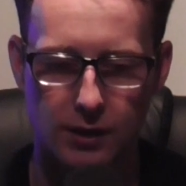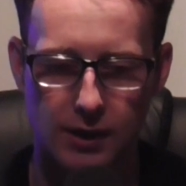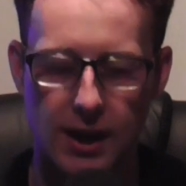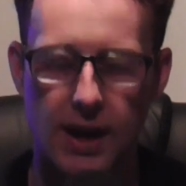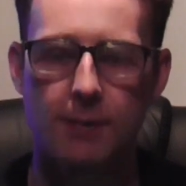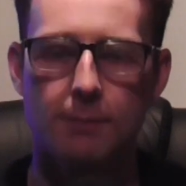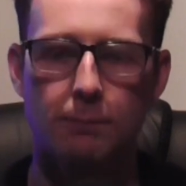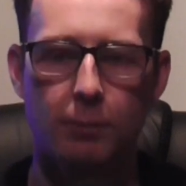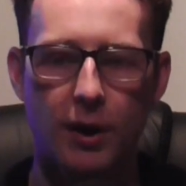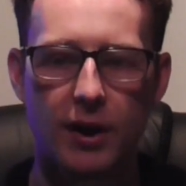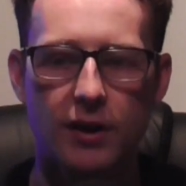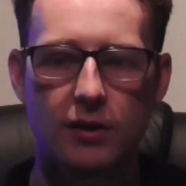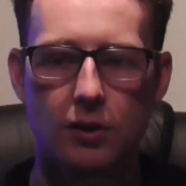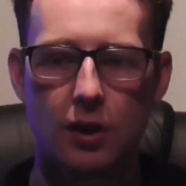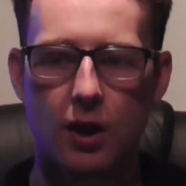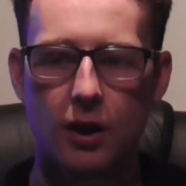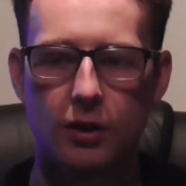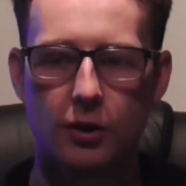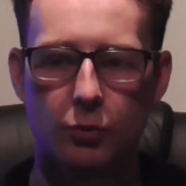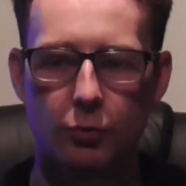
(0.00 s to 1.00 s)
Can break
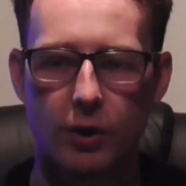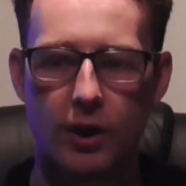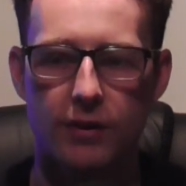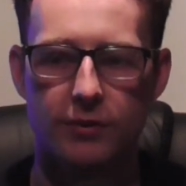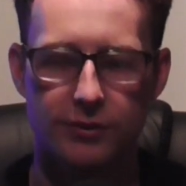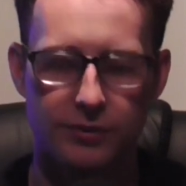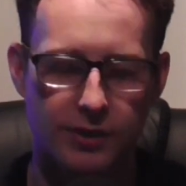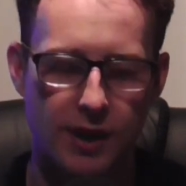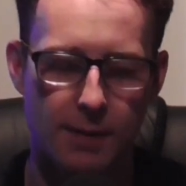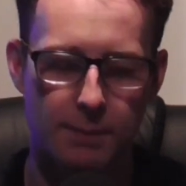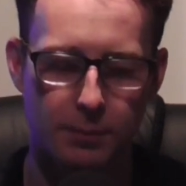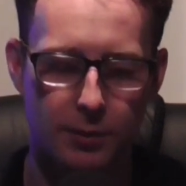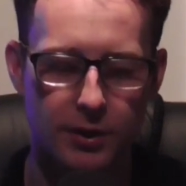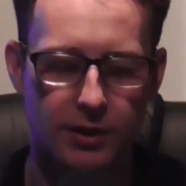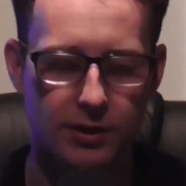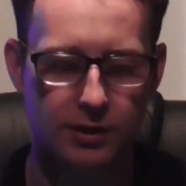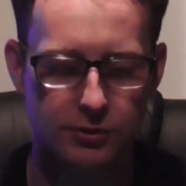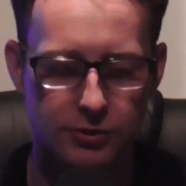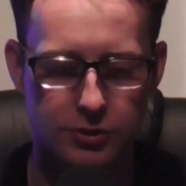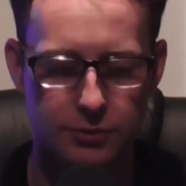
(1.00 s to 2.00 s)
longer runs. He's got
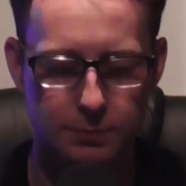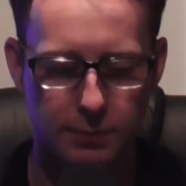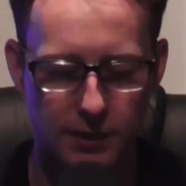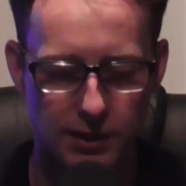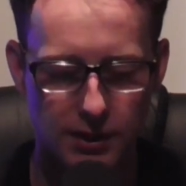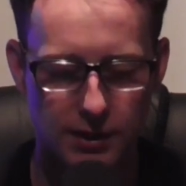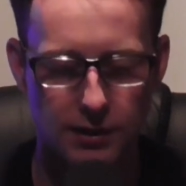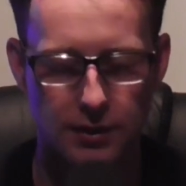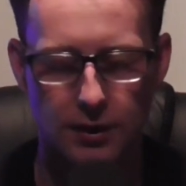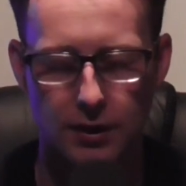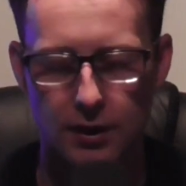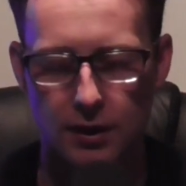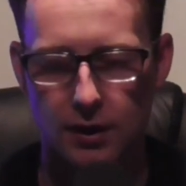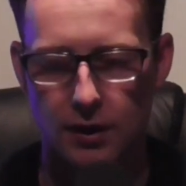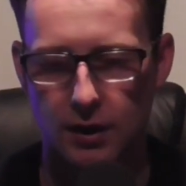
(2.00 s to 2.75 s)
pretty good speed.